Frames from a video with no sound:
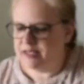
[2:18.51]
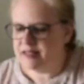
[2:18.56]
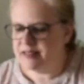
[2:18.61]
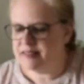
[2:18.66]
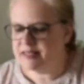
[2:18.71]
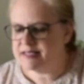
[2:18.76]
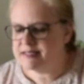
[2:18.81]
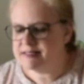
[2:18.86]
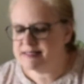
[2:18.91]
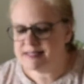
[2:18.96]

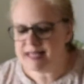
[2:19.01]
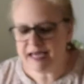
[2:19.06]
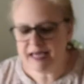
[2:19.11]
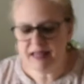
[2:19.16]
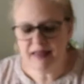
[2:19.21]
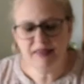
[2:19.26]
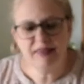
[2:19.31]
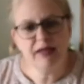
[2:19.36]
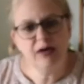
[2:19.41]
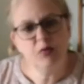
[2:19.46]
The
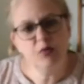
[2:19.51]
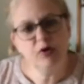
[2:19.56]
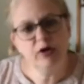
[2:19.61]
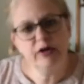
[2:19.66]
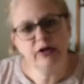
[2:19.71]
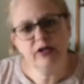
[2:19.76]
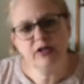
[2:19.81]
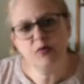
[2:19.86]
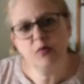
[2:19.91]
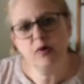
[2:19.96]
second thing we're
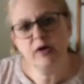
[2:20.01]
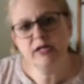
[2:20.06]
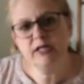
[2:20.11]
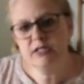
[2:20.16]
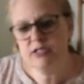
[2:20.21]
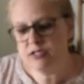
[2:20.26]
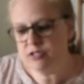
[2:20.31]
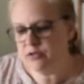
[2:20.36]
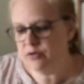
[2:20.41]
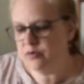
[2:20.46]
going to want
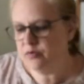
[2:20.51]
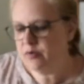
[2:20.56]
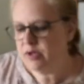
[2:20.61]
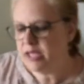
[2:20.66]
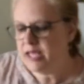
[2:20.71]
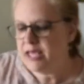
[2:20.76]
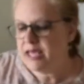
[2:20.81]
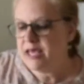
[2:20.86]
to do